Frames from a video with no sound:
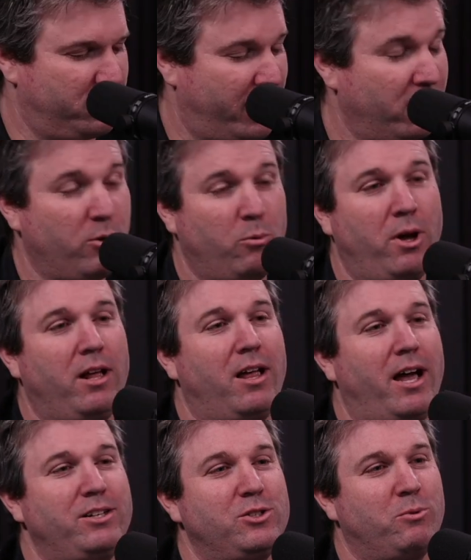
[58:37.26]
Taylor,
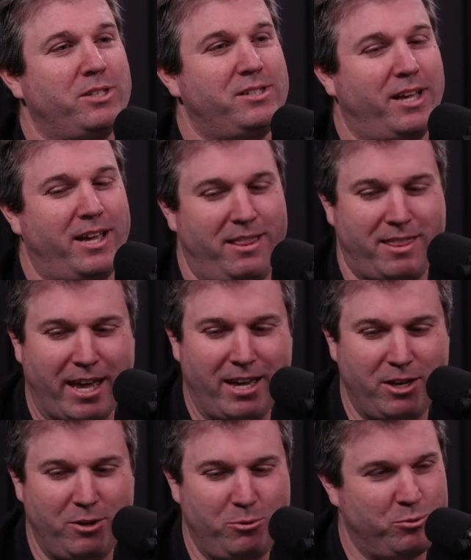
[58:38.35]
well, I just want to say
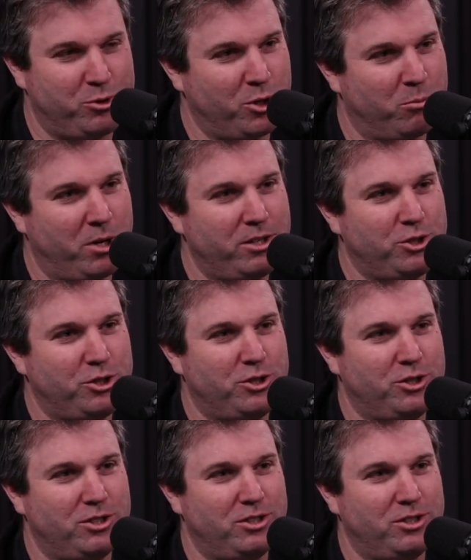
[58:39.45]
thank you so much.